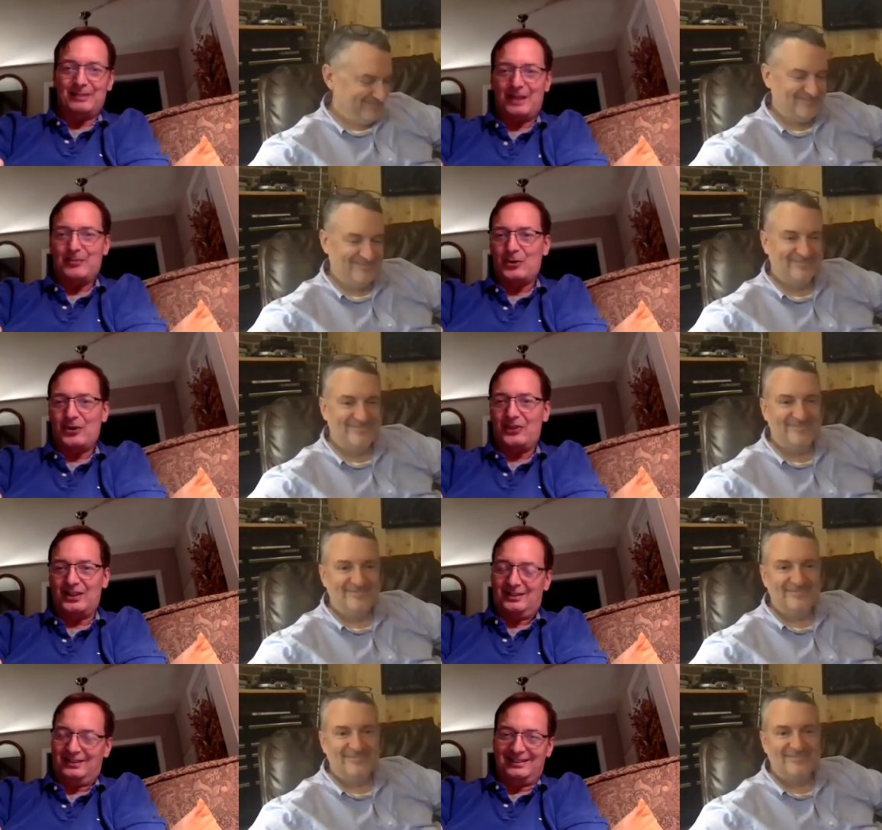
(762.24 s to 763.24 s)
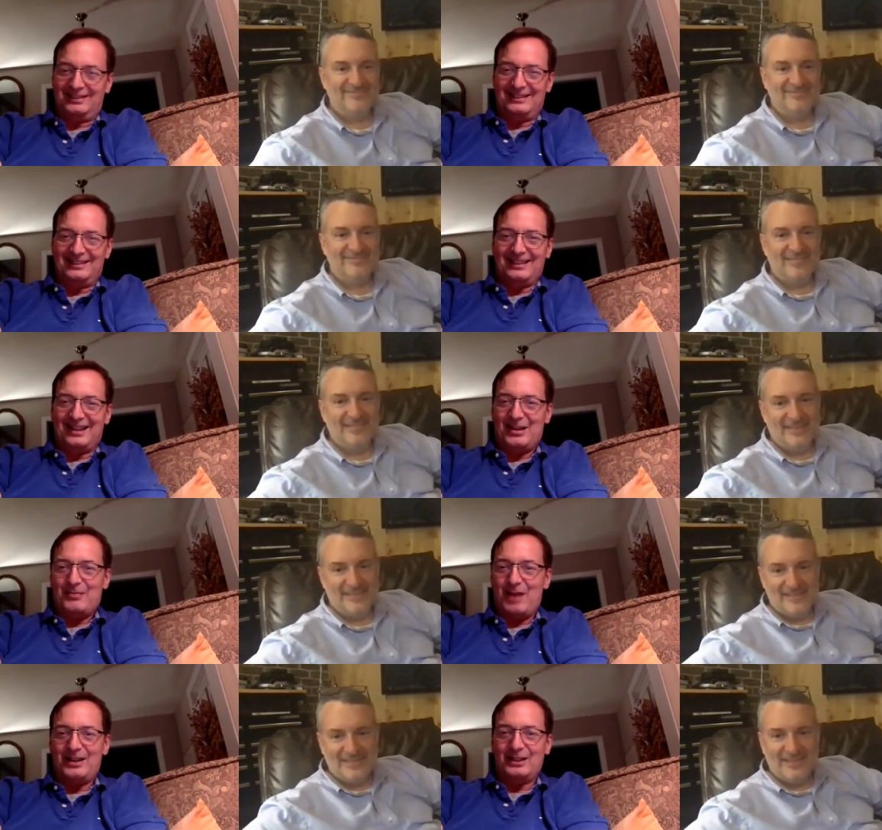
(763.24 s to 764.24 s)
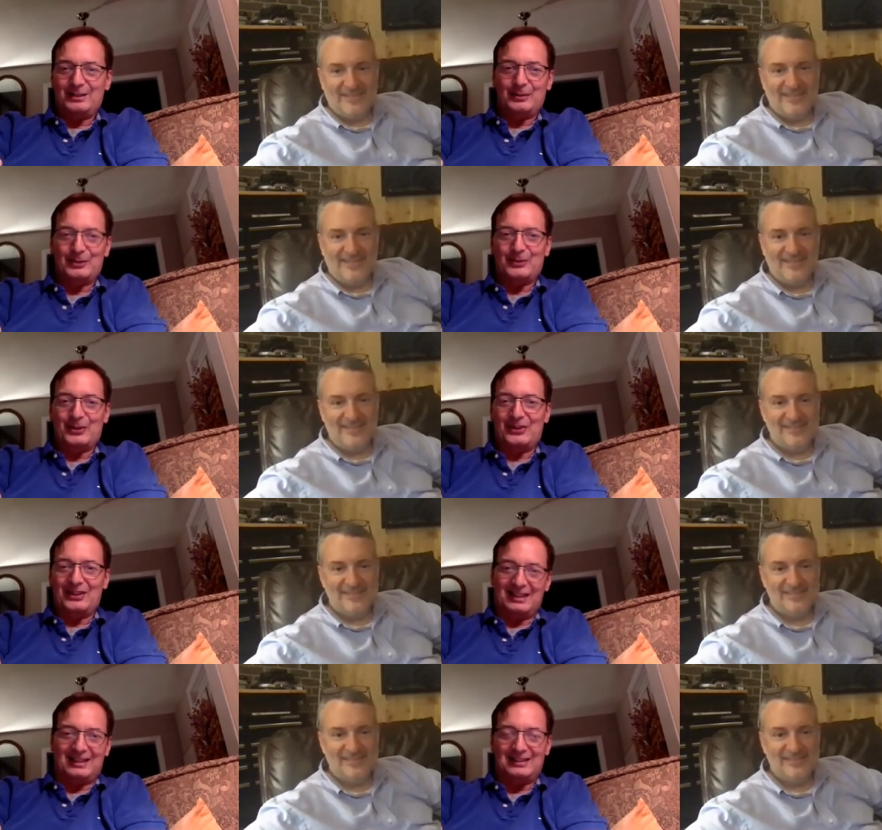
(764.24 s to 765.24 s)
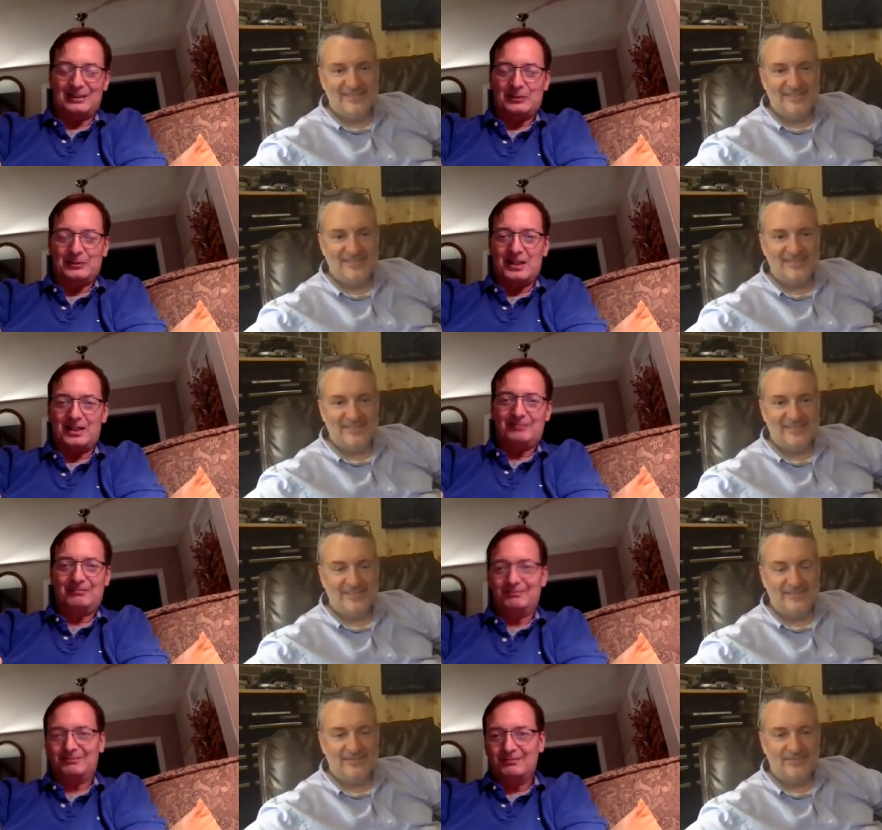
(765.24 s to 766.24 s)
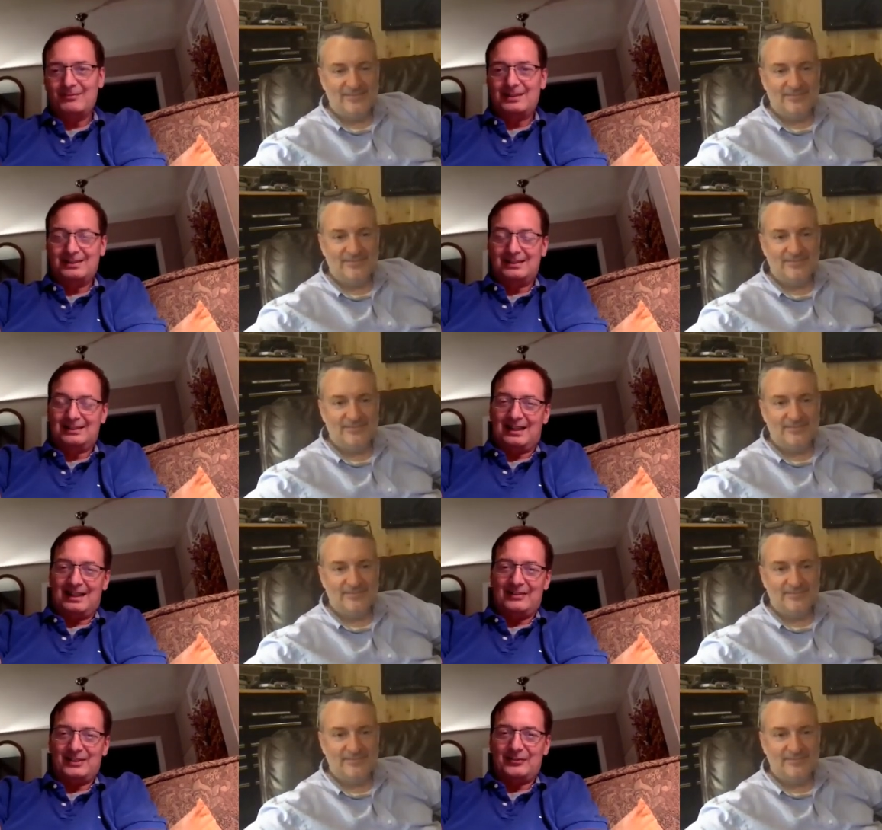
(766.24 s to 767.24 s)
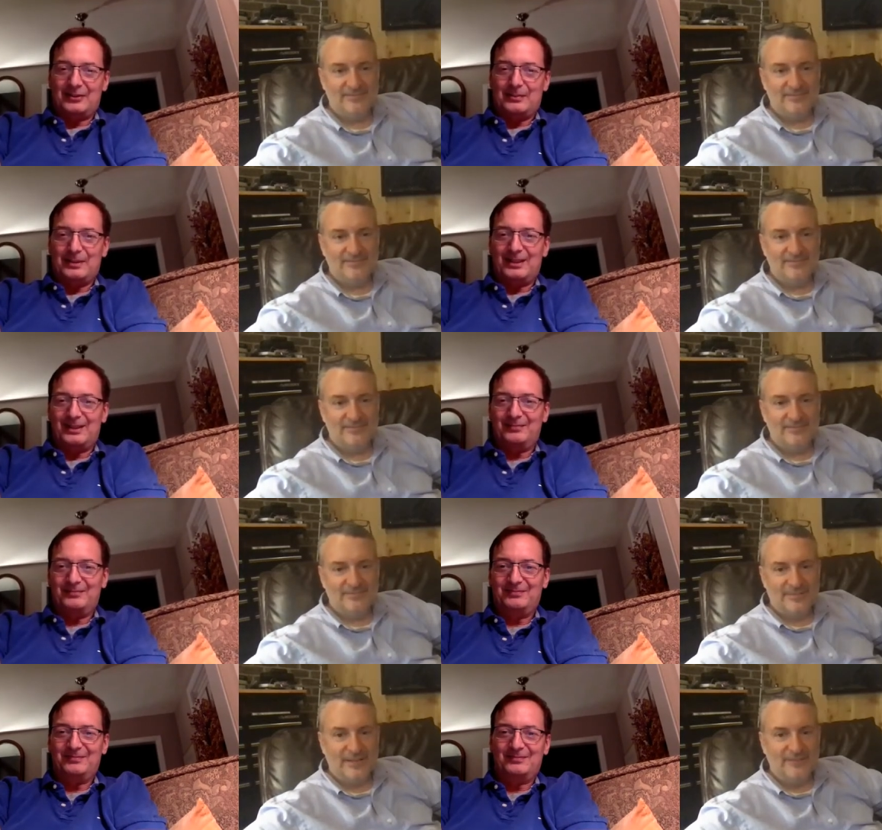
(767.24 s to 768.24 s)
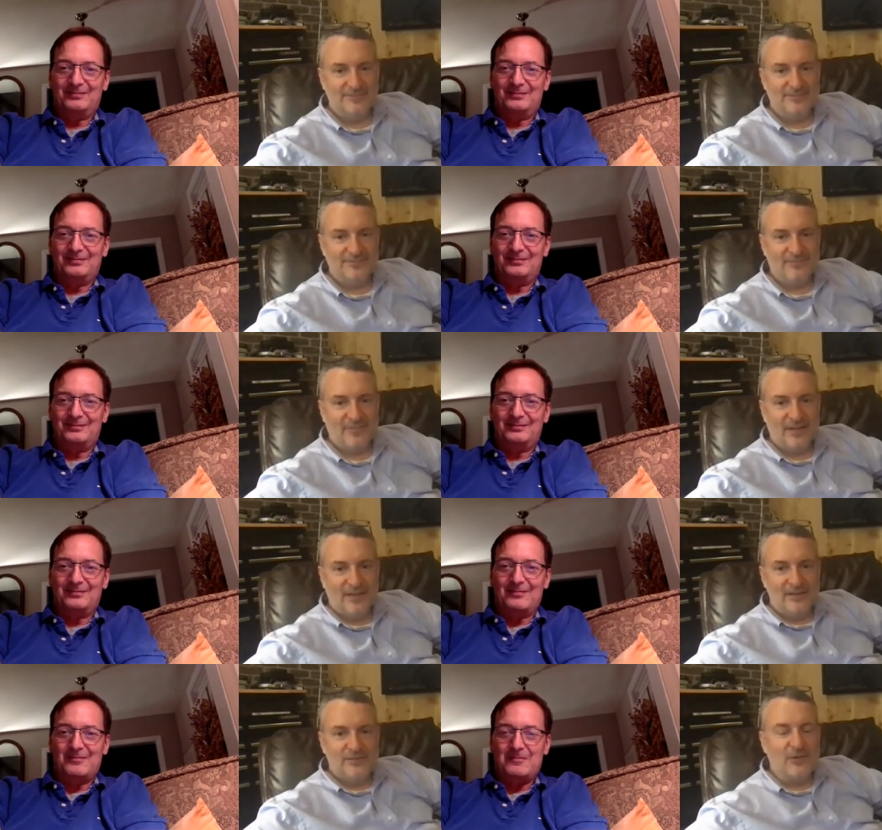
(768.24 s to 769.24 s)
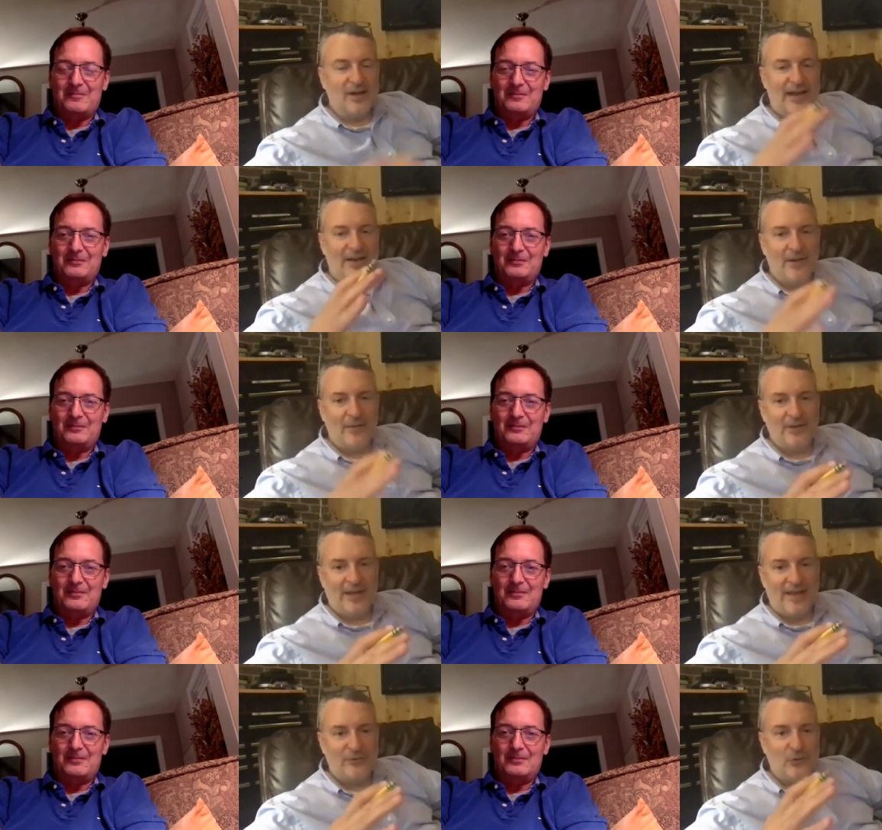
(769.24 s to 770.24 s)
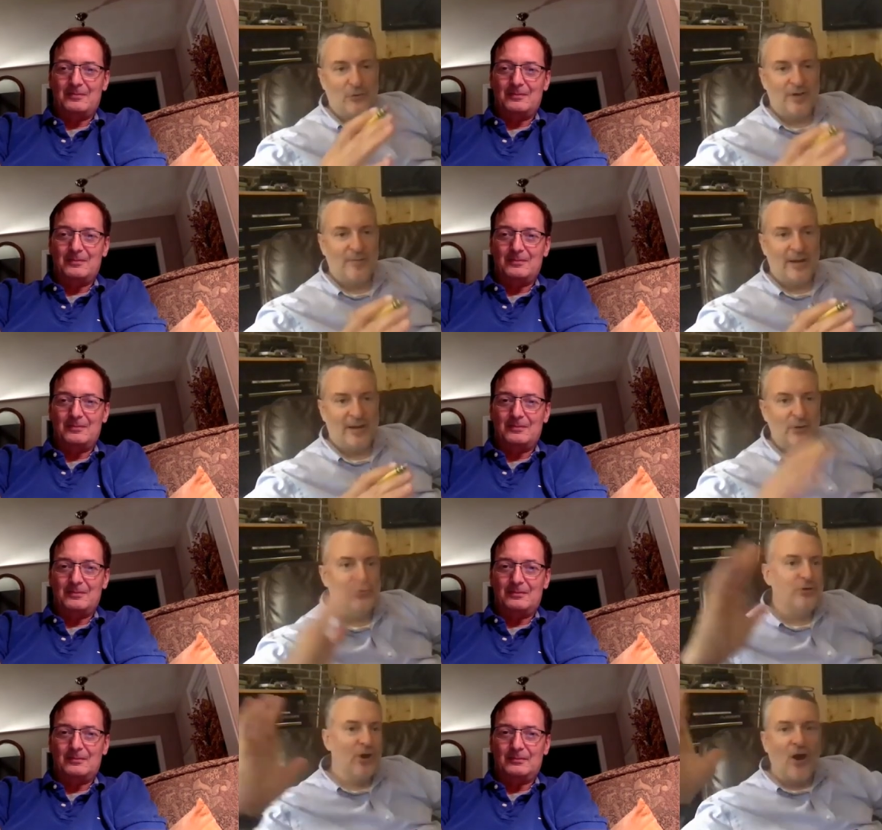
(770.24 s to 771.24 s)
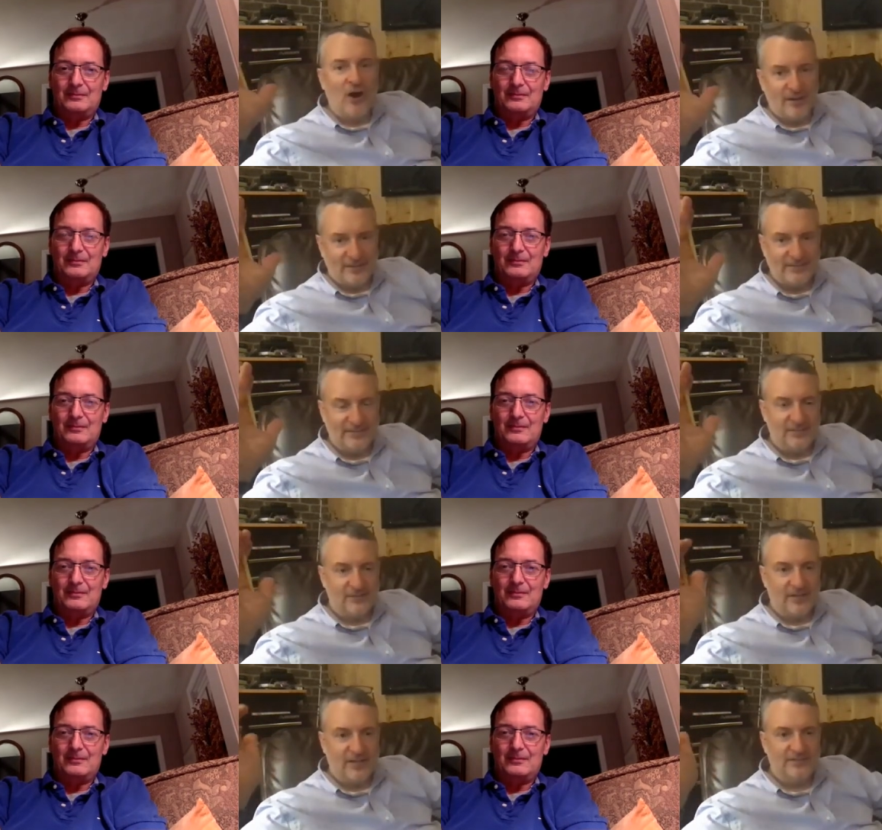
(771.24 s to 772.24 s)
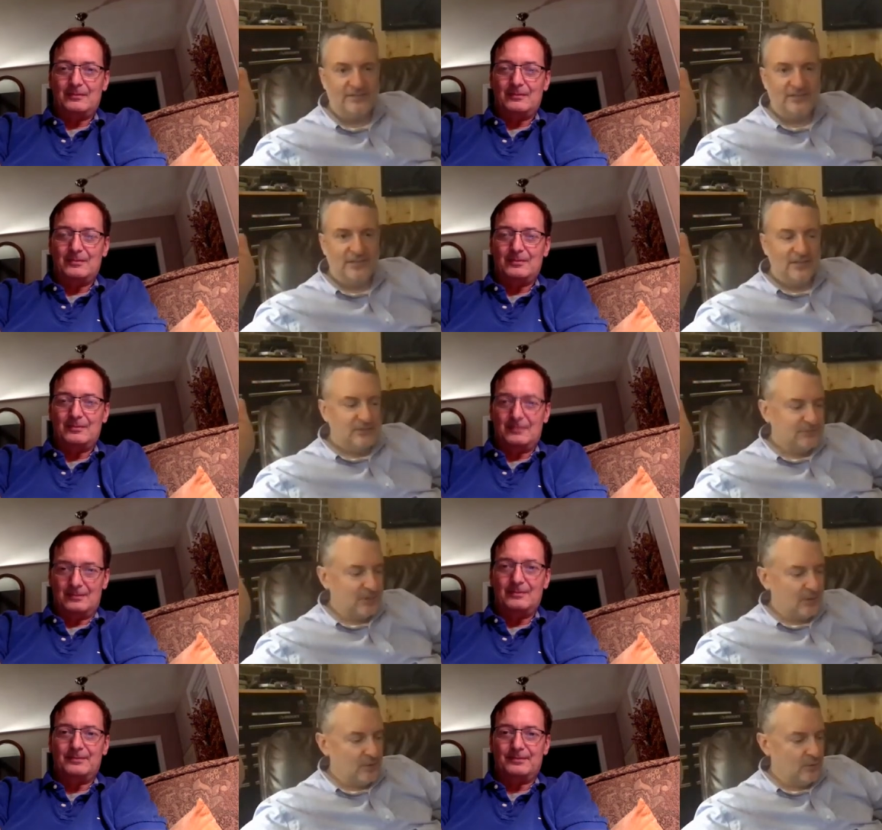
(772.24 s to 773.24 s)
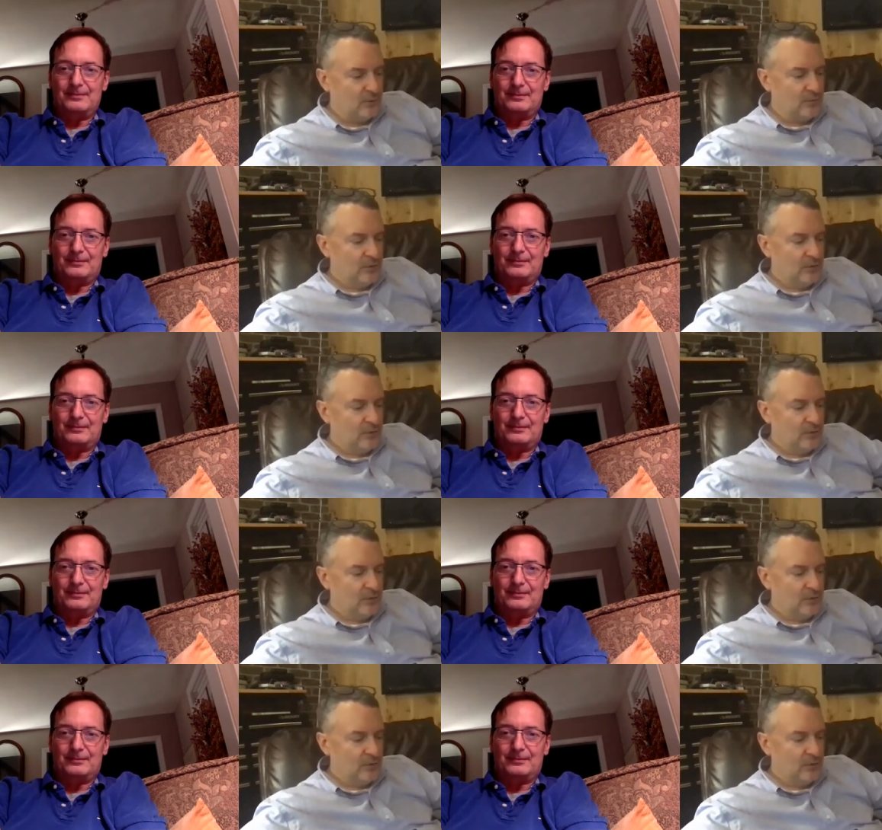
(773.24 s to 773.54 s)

Speaker 1: I'm worth it. I'm, um, my textbook's worth it." And I said, "Well, I have a different opinion."
Speaker 2: Yeah. So I, I really haven't told everybody who you are in a sense of things. So